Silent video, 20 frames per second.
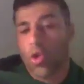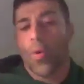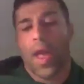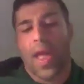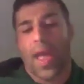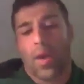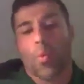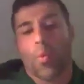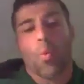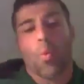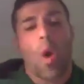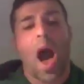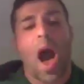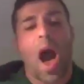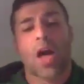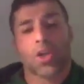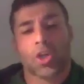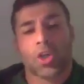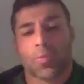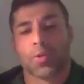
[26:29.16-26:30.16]
doing
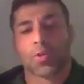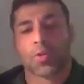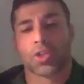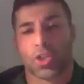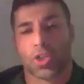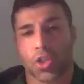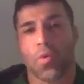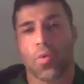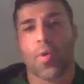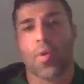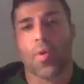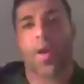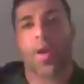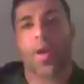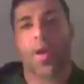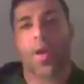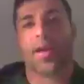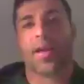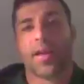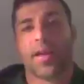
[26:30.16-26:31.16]
while you're
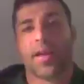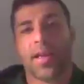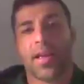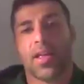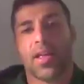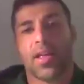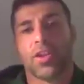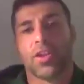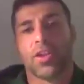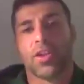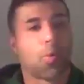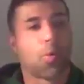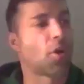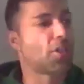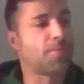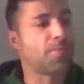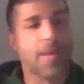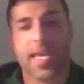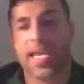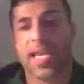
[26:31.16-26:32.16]
pursuing the sports
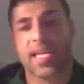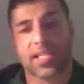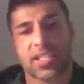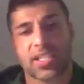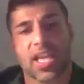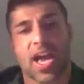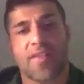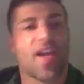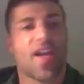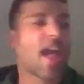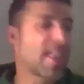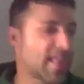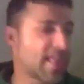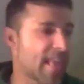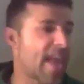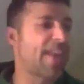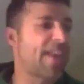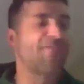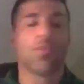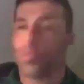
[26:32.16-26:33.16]
media stuff. And
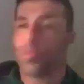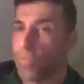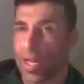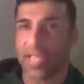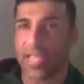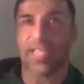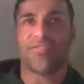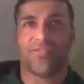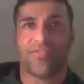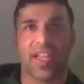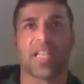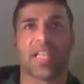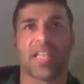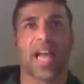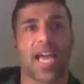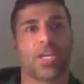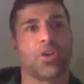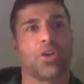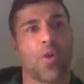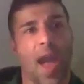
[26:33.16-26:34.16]
then if you really feel
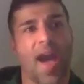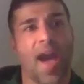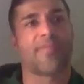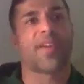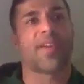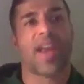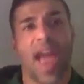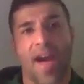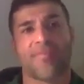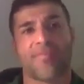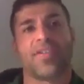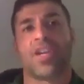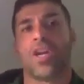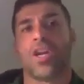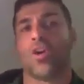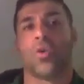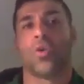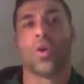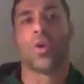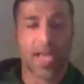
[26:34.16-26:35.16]
like you have an
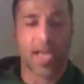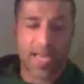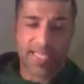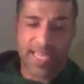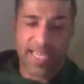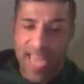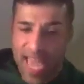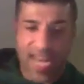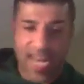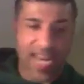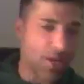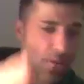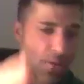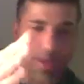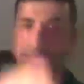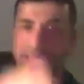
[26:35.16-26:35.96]
avenue to get into it,